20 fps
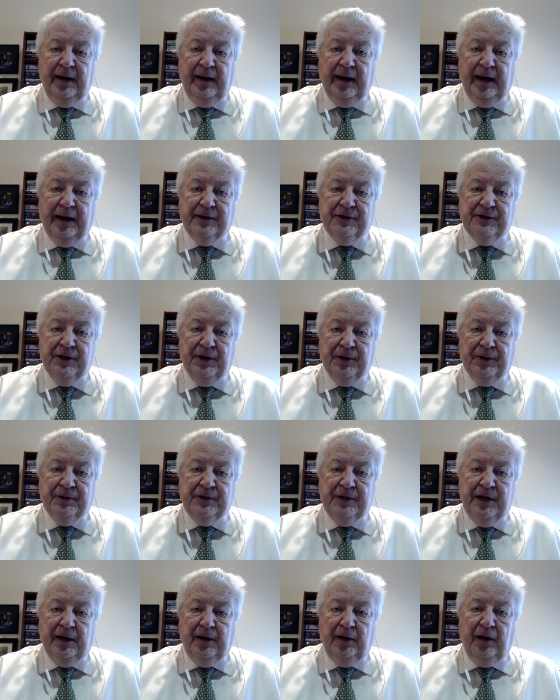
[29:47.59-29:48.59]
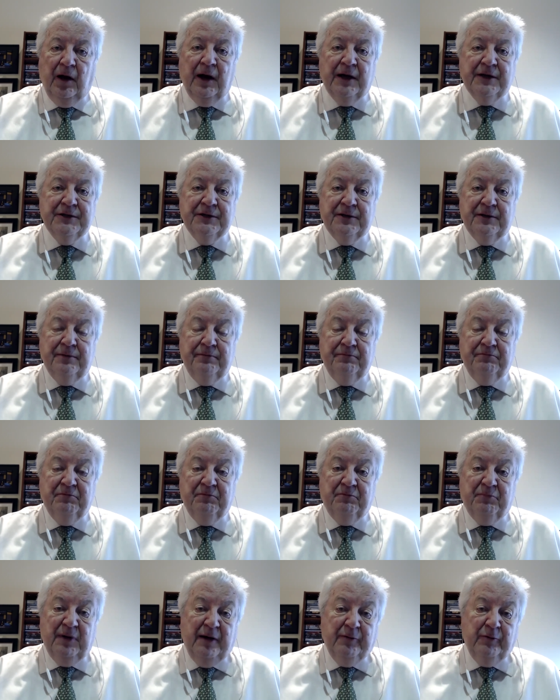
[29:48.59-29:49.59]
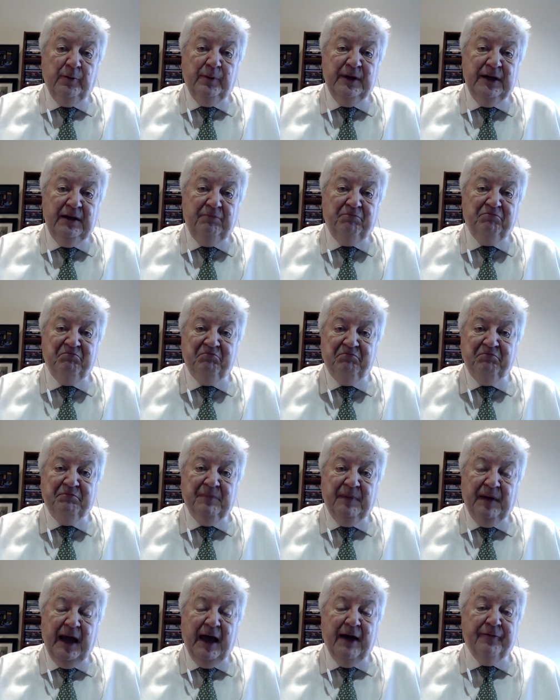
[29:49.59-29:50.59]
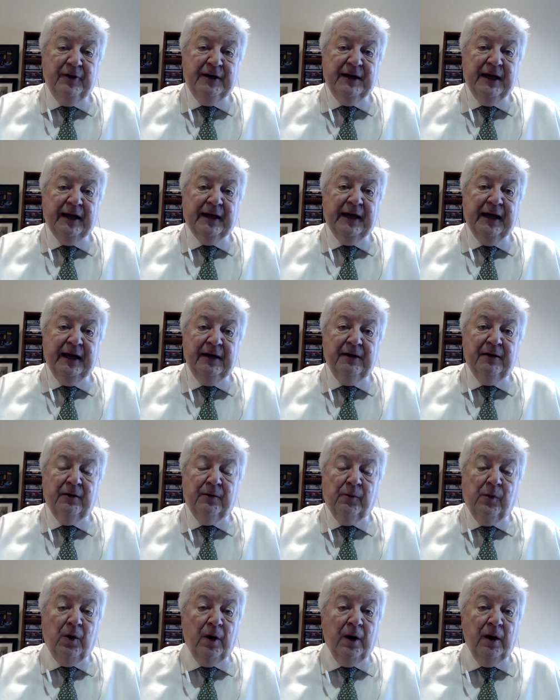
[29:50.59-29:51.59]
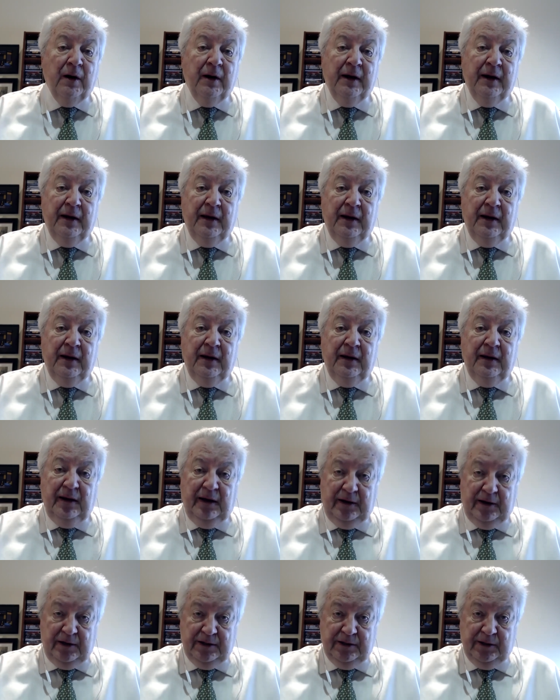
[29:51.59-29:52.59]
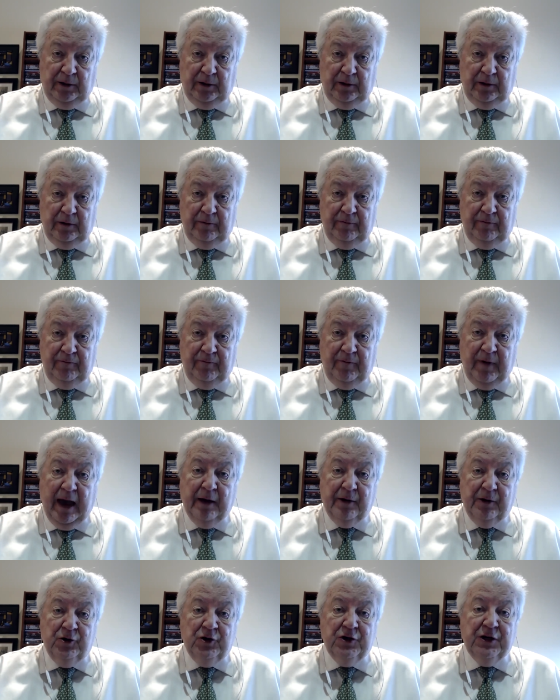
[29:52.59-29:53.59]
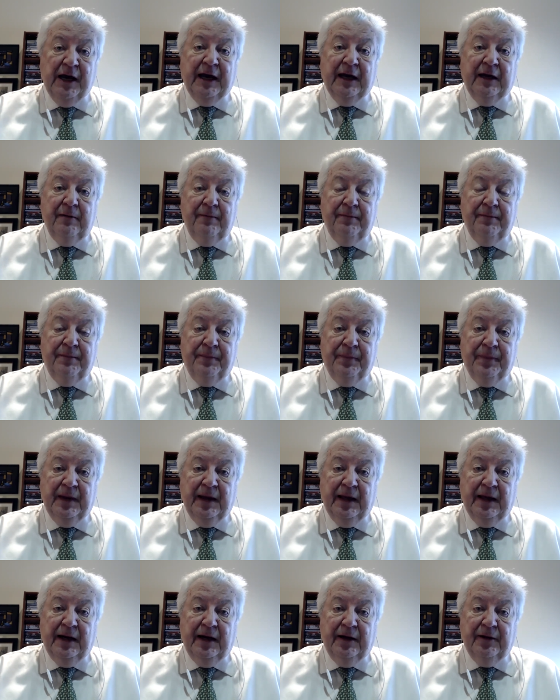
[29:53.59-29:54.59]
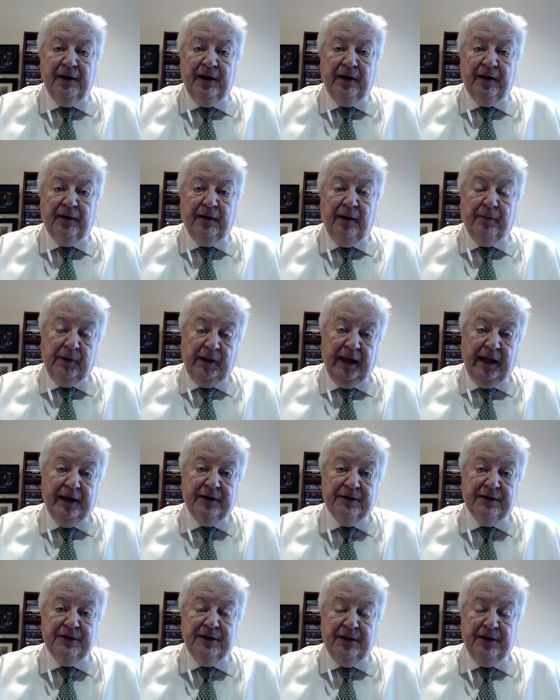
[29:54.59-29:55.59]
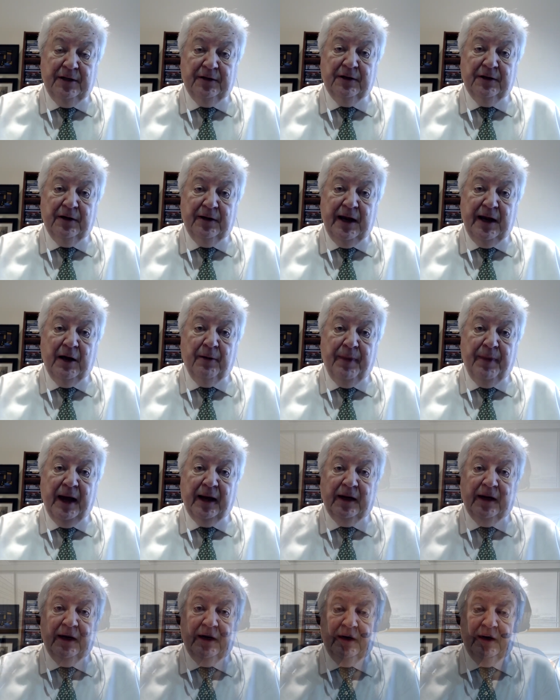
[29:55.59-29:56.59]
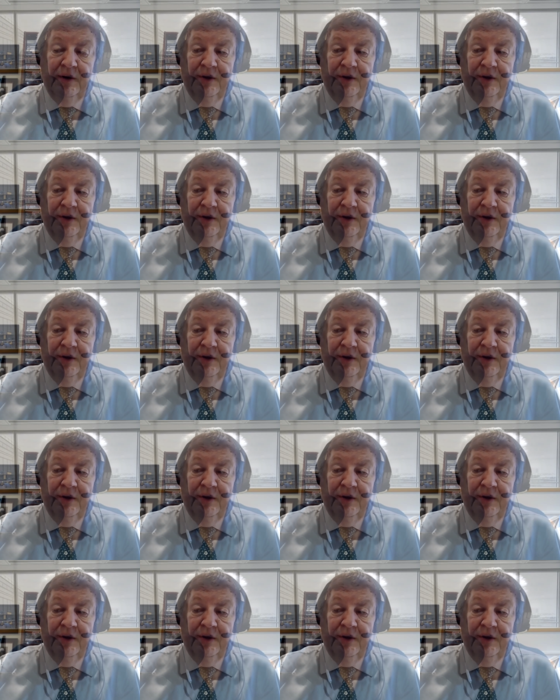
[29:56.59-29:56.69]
And so Shell lost probably half a decade or more in the solar value chain And I think I'm glad to see that they're now back in it.